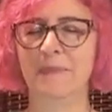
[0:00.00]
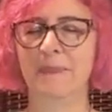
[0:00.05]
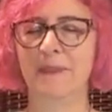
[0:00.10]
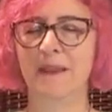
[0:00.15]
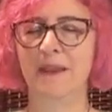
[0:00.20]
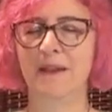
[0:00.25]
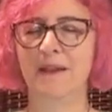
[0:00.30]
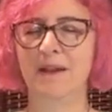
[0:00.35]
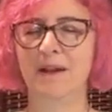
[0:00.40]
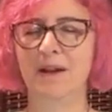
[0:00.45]

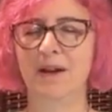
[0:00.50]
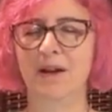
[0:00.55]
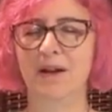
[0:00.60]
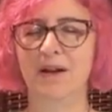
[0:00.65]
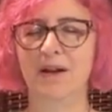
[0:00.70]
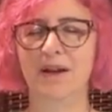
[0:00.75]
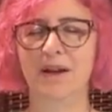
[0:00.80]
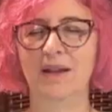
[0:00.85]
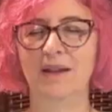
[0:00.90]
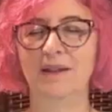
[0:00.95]
in our
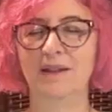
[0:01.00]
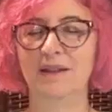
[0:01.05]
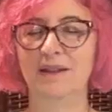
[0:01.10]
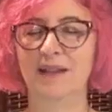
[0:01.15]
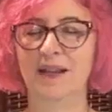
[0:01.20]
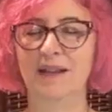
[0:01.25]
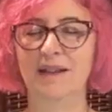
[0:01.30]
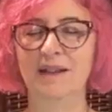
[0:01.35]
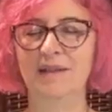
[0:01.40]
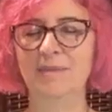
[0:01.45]

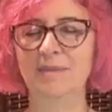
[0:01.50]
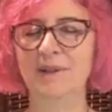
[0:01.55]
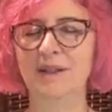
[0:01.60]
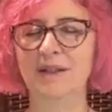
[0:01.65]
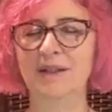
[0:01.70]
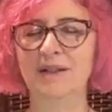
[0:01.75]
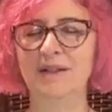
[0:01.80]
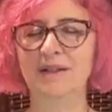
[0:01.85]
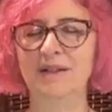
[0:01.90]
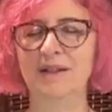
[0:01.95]

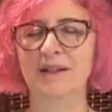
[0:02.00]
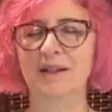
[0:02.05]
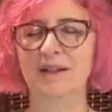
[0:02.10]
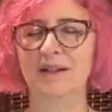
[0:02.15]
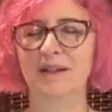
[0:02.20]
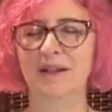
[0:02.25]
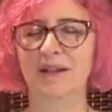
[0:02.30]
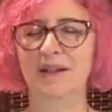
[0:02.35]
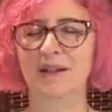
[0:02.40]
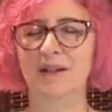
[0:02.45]
enlightenment,
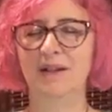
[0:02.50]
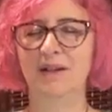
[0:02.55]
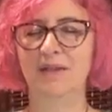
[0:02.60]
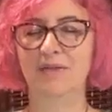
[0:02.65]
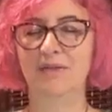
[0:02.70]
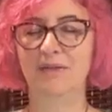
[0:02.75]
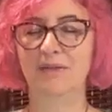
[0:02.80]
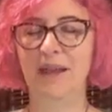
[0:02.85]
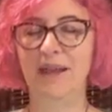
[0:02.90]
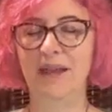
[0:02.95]
in our
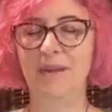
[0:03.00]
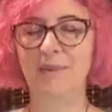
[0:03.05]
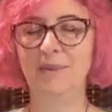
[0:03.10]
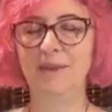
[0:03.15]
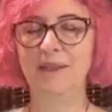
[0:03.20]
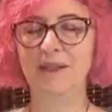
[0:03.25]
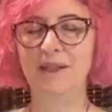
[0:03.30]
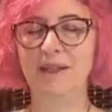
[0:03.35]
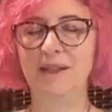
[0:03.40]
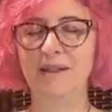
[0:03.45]

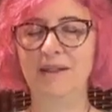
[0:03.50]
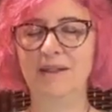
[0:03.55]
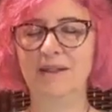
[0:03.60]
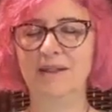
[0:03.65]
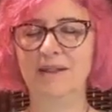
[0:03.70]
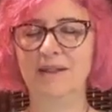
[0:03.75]
families,